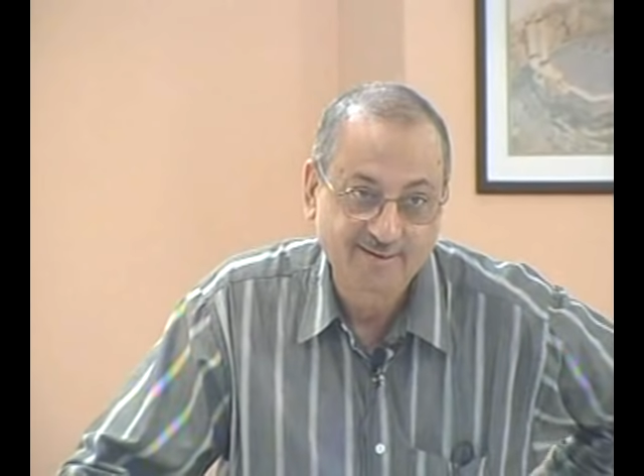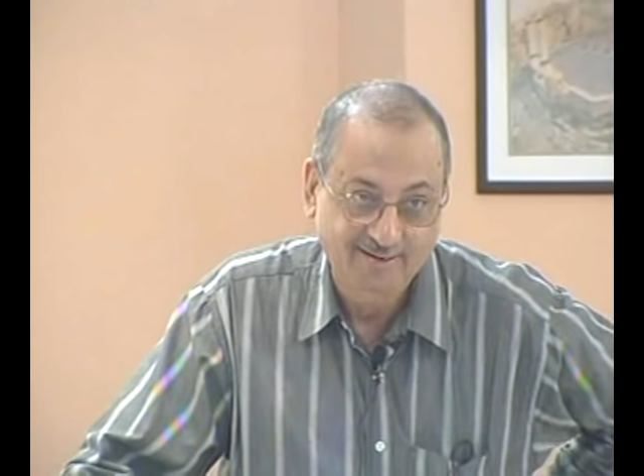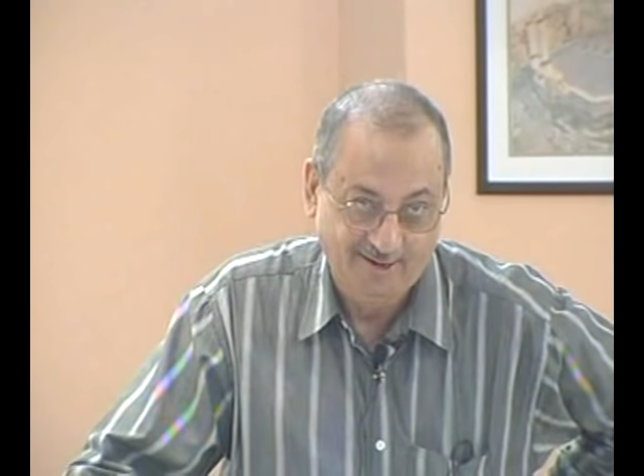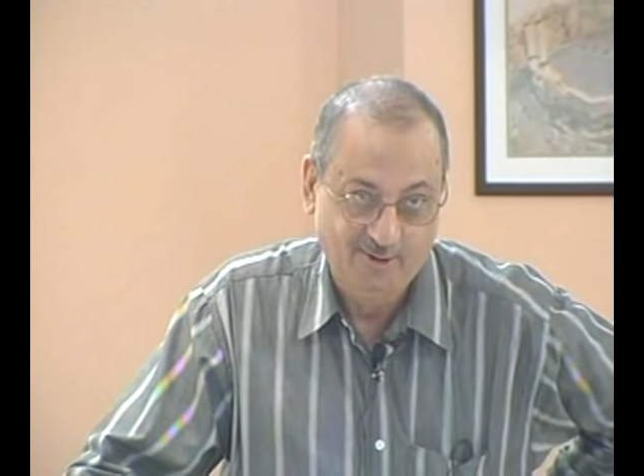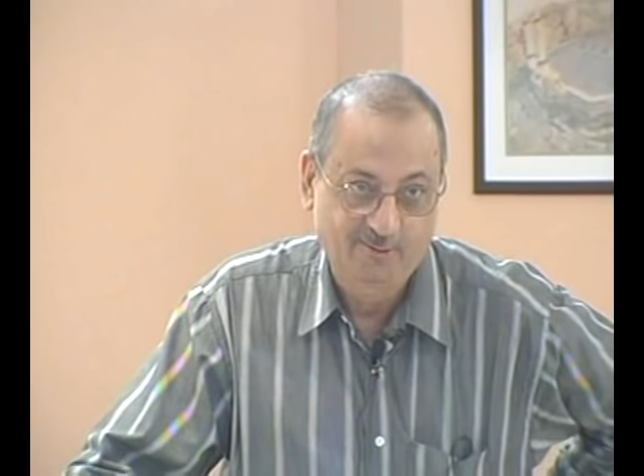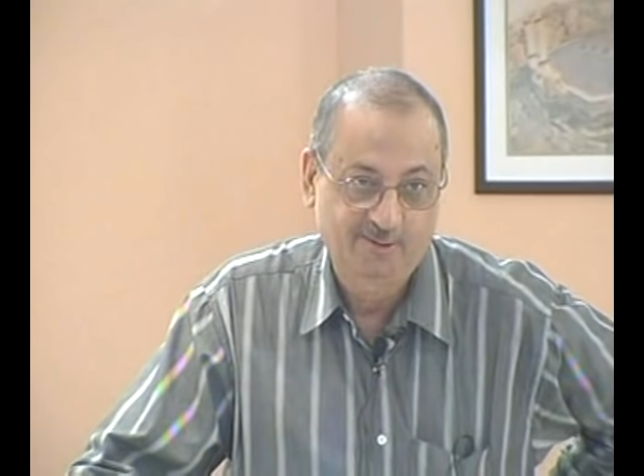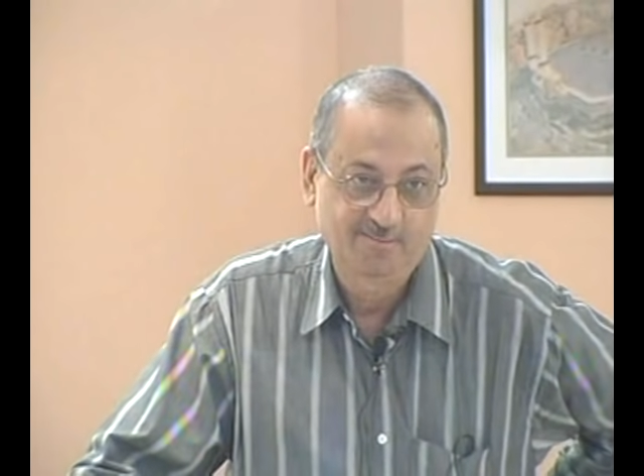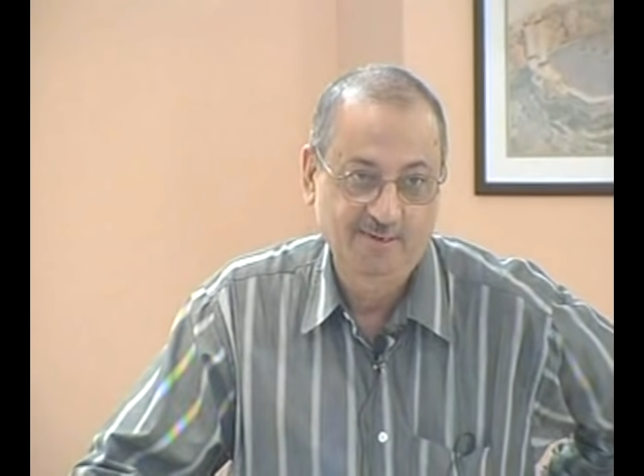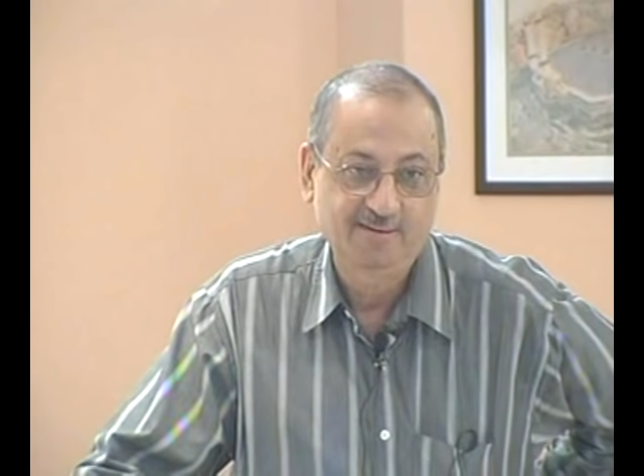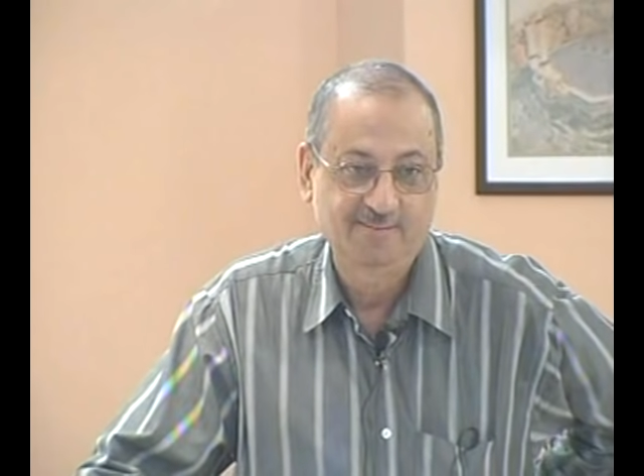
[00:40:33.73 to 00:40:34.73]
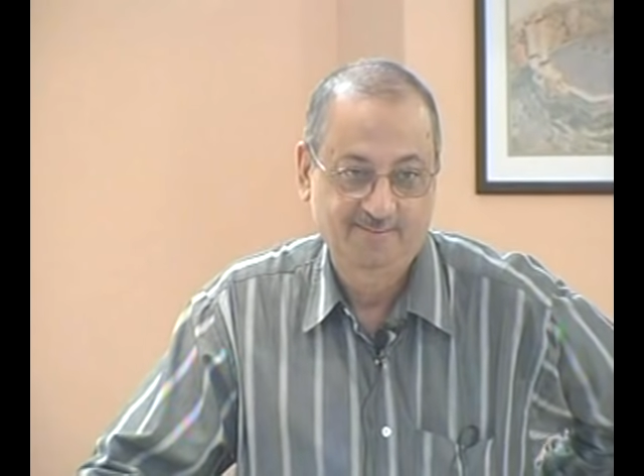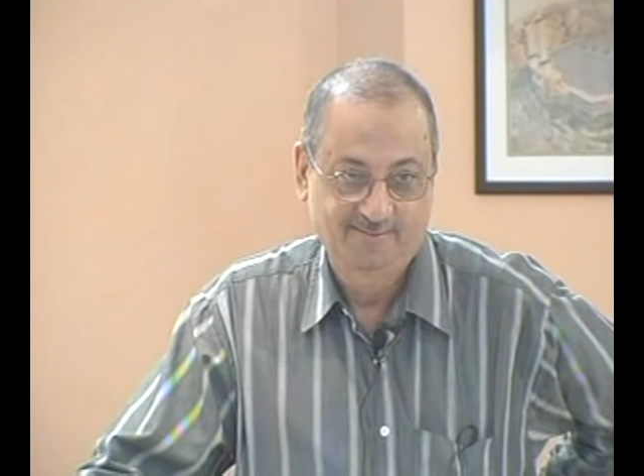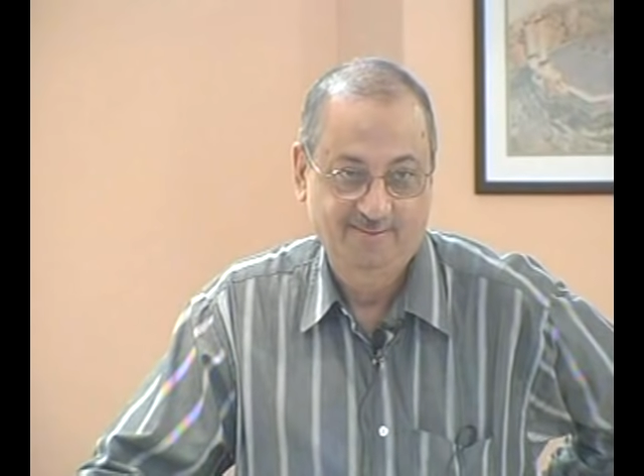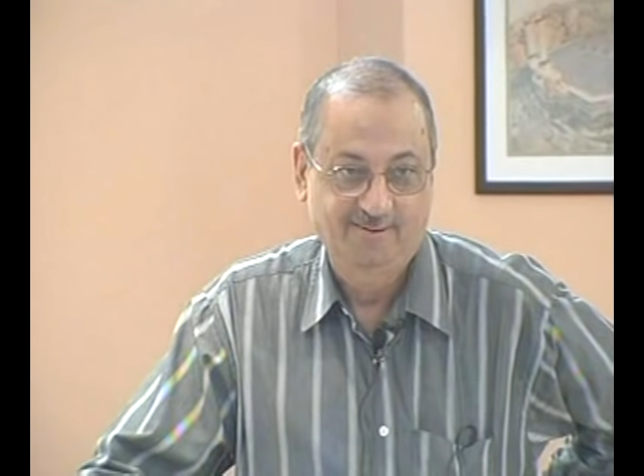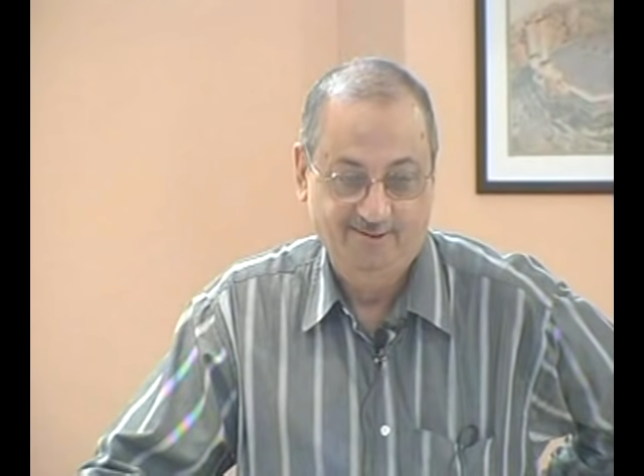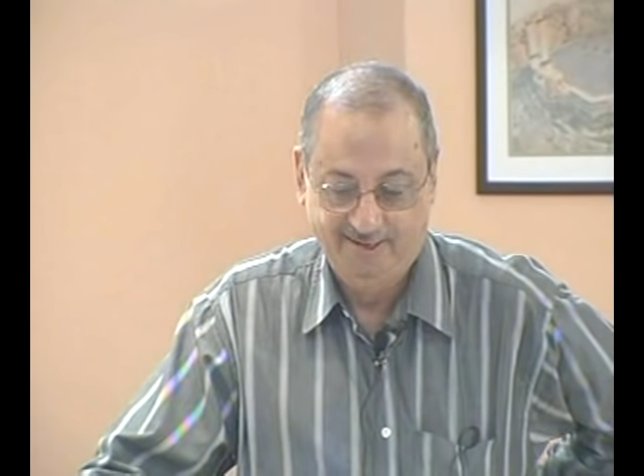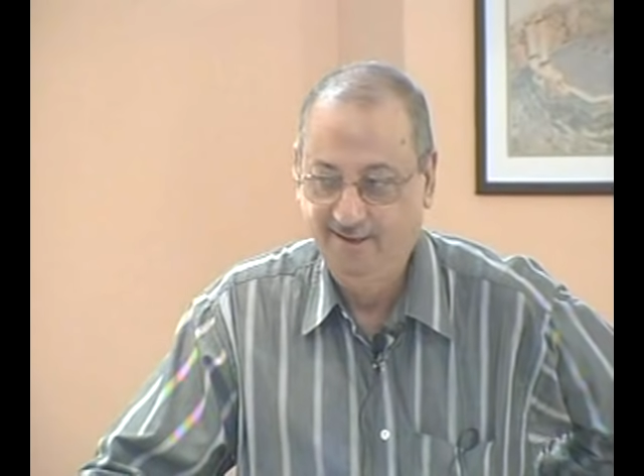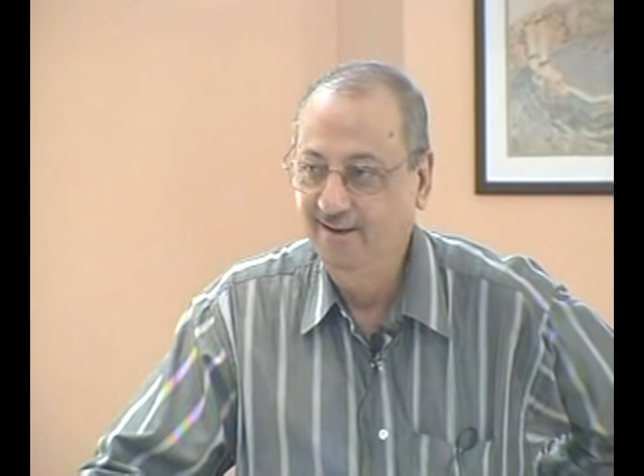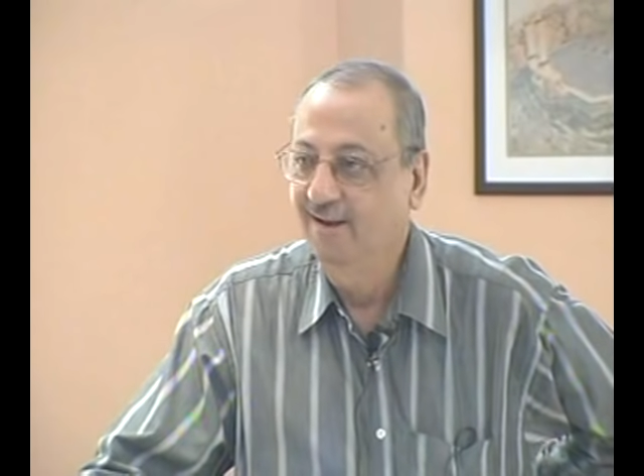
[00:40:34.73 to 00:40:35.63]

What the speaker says: Are you with me? Okay.